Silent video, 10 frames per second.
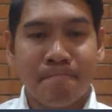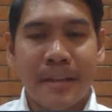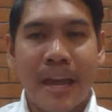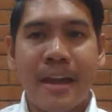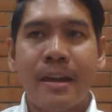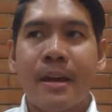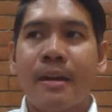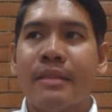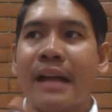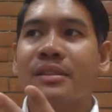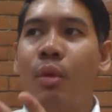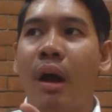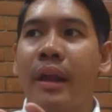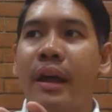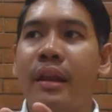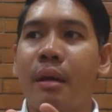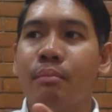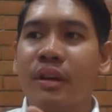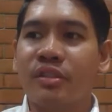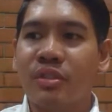Okay? That's one.
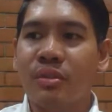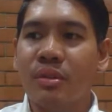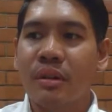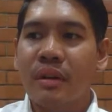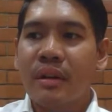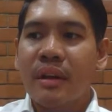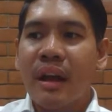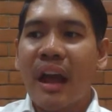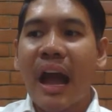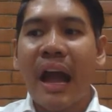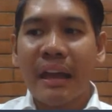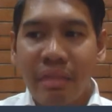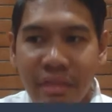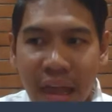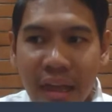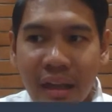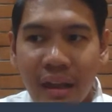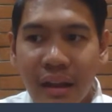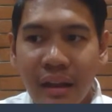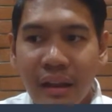Number two, I think
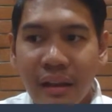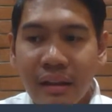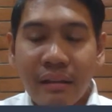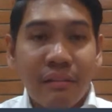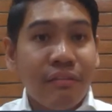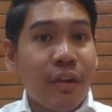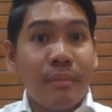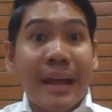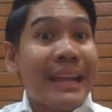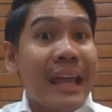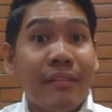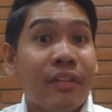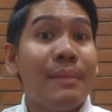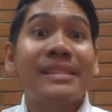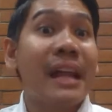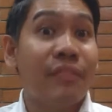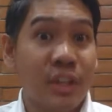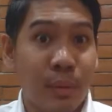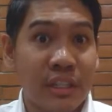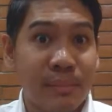from an from a
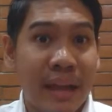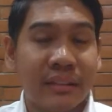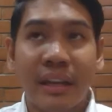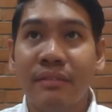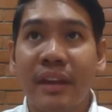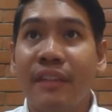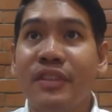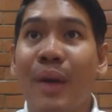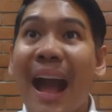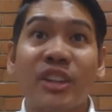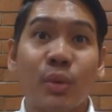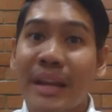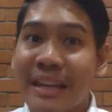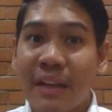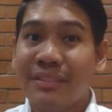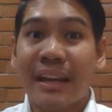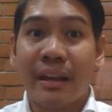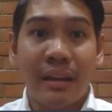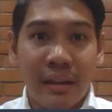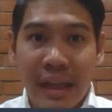selfish perspective, if you actually give
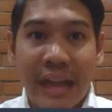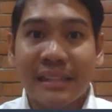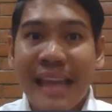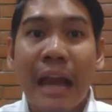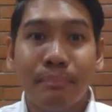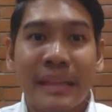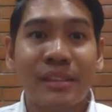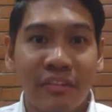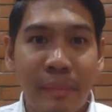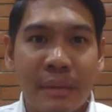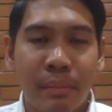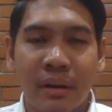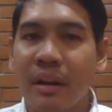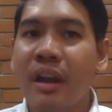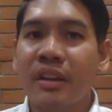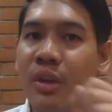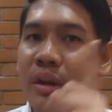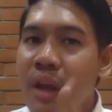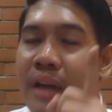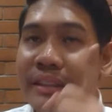the exact piece of paper,
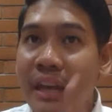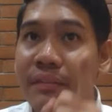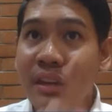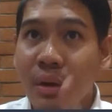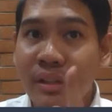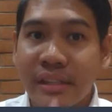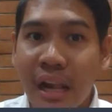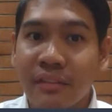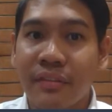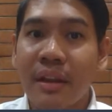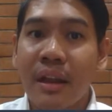you're not giving yourself